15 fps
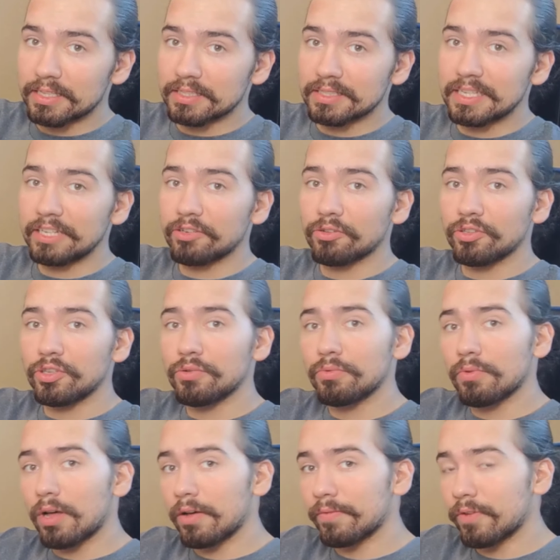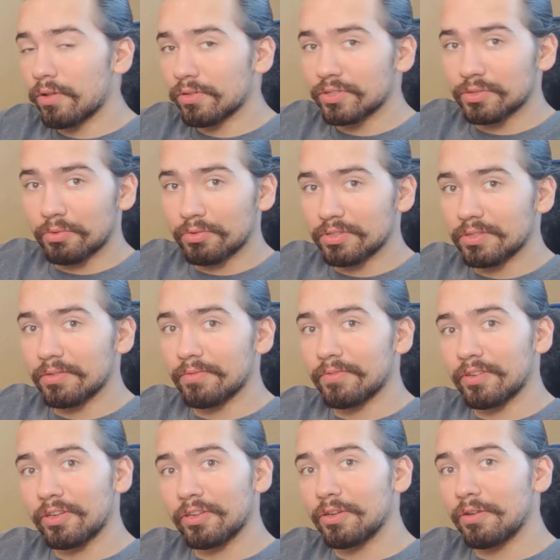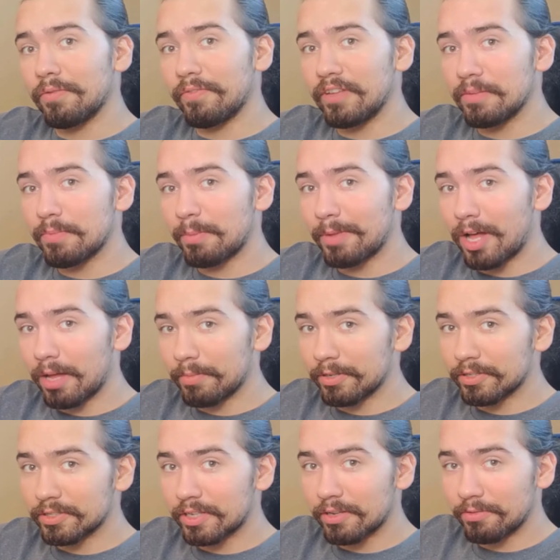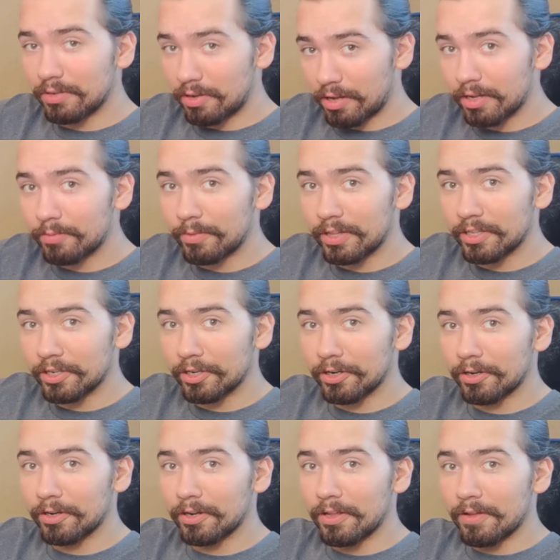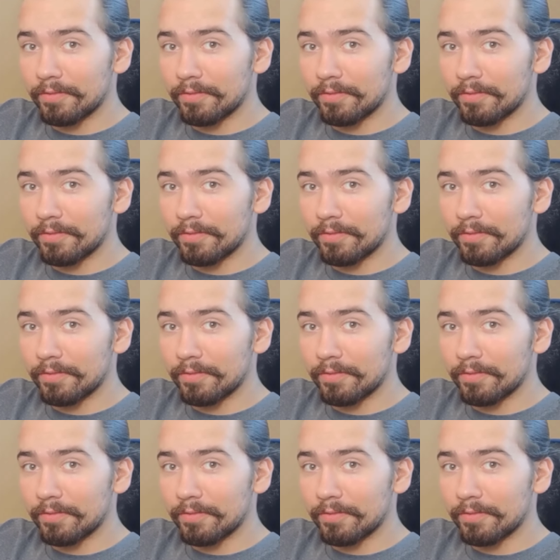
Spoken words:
signal you of all sorts of goofy mabobbers going on with your